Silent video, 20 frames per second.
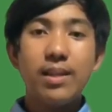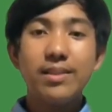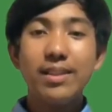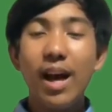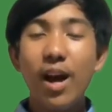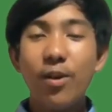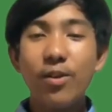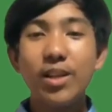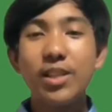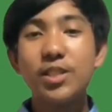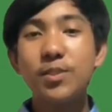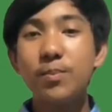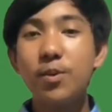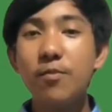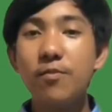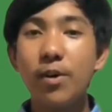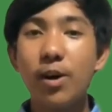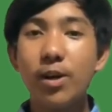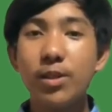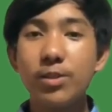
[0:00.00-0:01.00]
Now let's
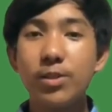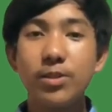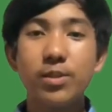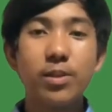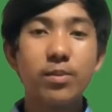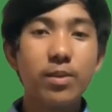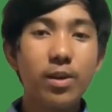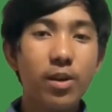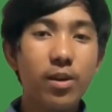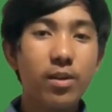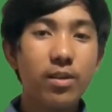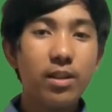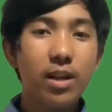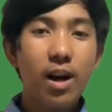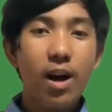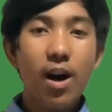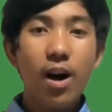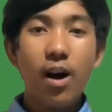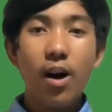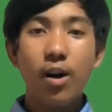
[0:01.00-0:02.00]
move on to the role
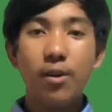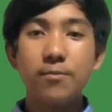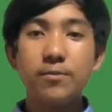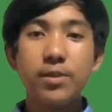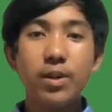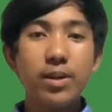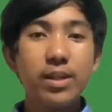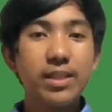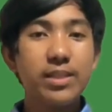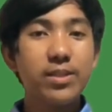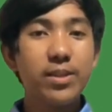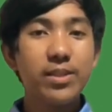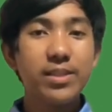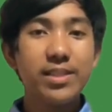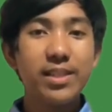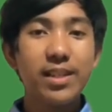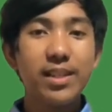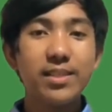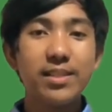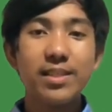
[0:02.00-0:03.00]
of soil
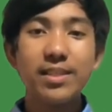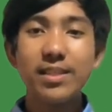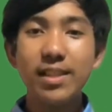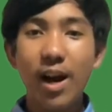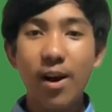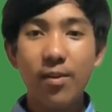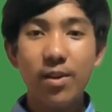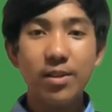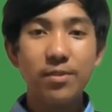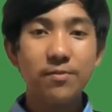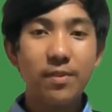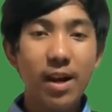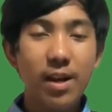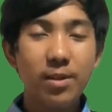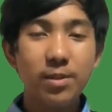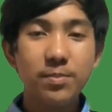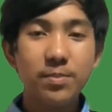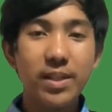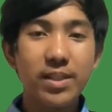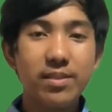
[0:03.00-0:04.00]
resources in our
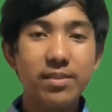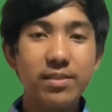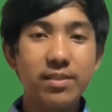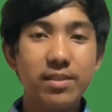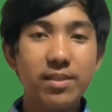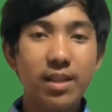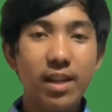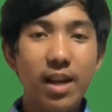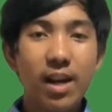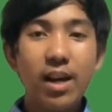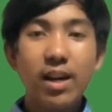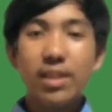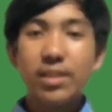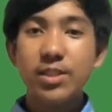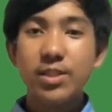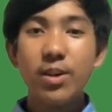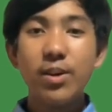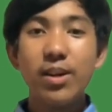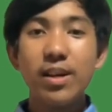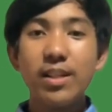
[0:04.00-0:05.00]
environment.
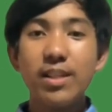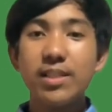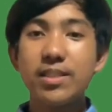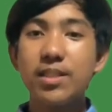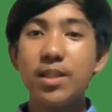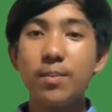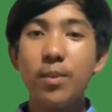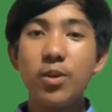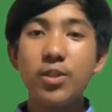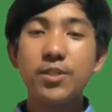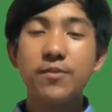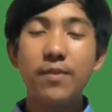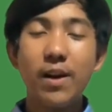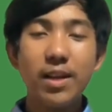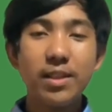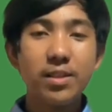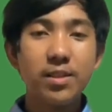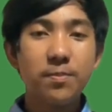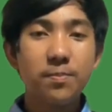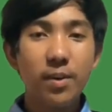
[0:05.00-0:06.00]
Soil is the most
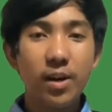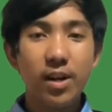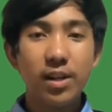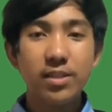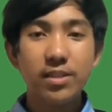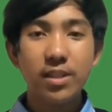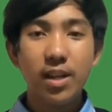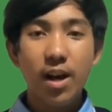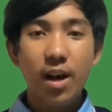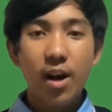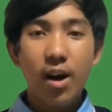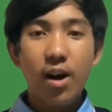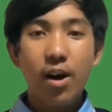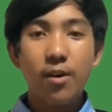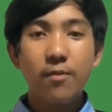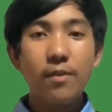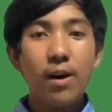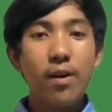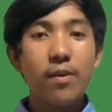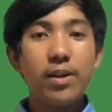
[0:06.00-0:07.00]
vital part
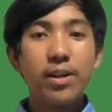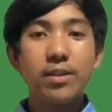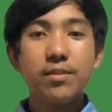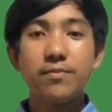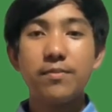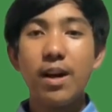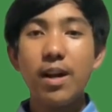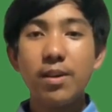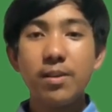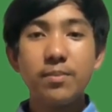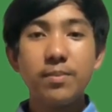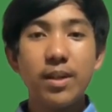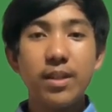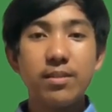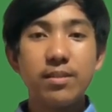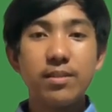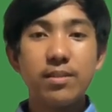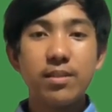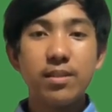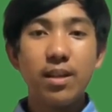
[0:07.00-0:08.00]
of our environment
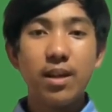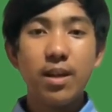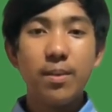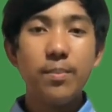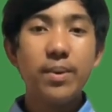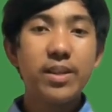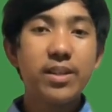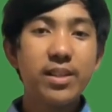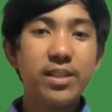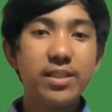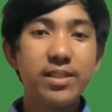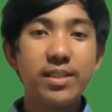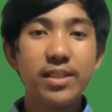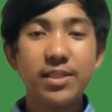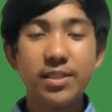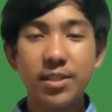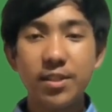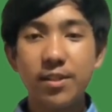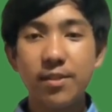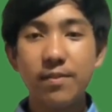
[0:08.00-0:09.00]
because they
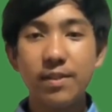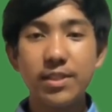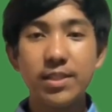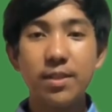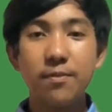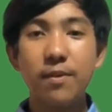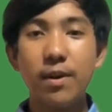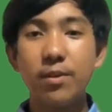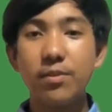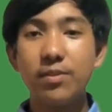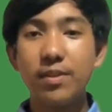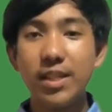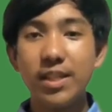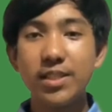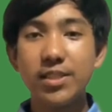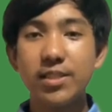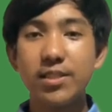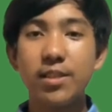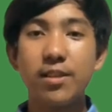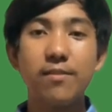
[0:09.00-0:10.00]
serve as the
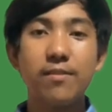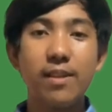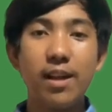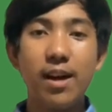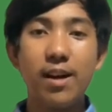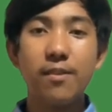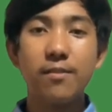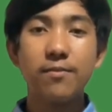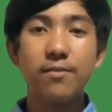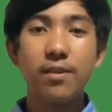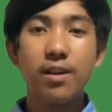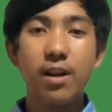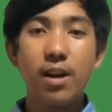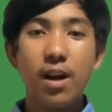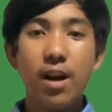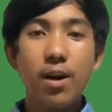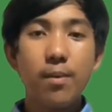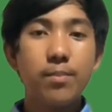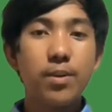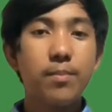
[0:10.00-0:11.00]
foundation of life,
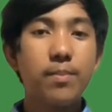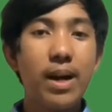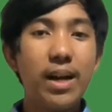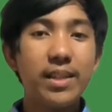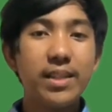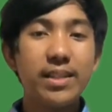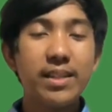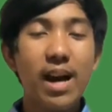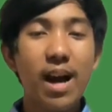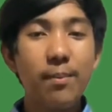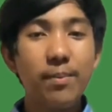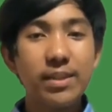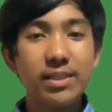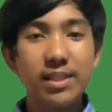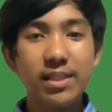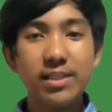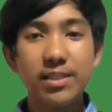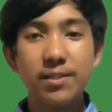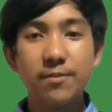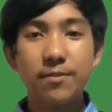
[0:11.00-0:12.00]
providing
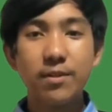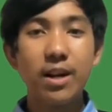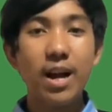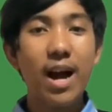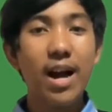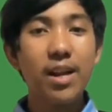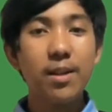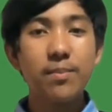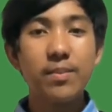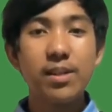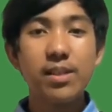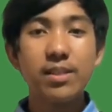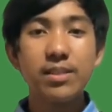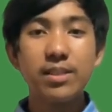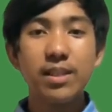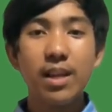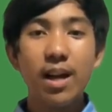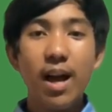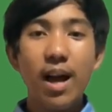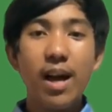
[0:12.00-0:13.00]
habitats for
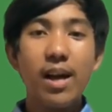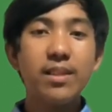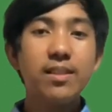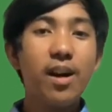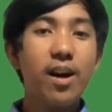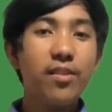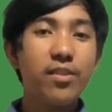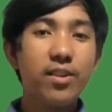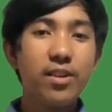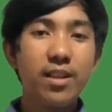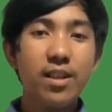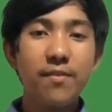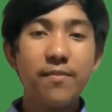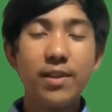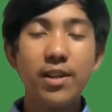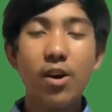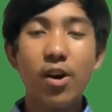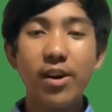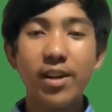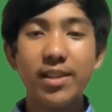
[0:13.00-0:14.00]
animals and other
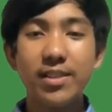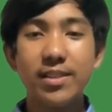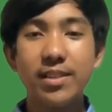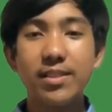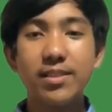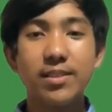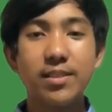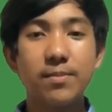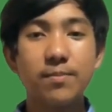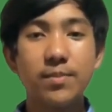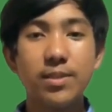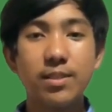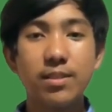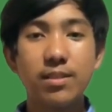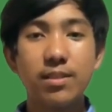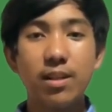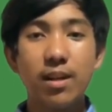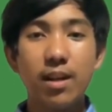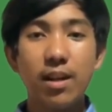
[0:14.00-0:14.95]
living organisms.